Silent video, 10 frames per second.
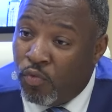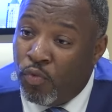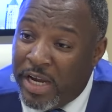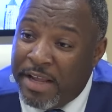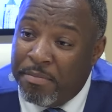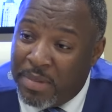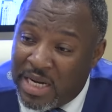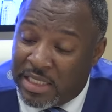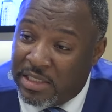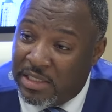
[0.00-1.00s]
We
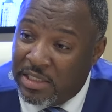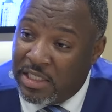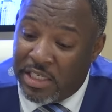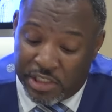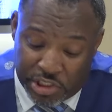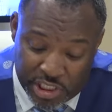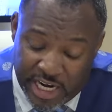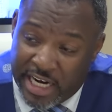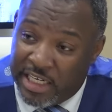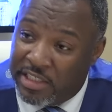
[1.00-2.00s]
must
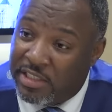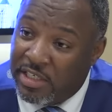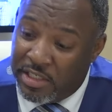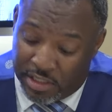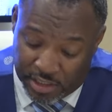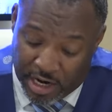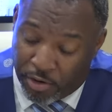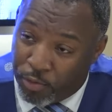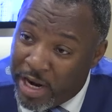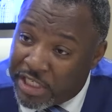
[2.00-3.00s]
change the
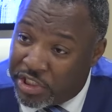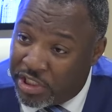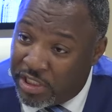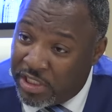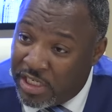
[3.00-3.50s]
direction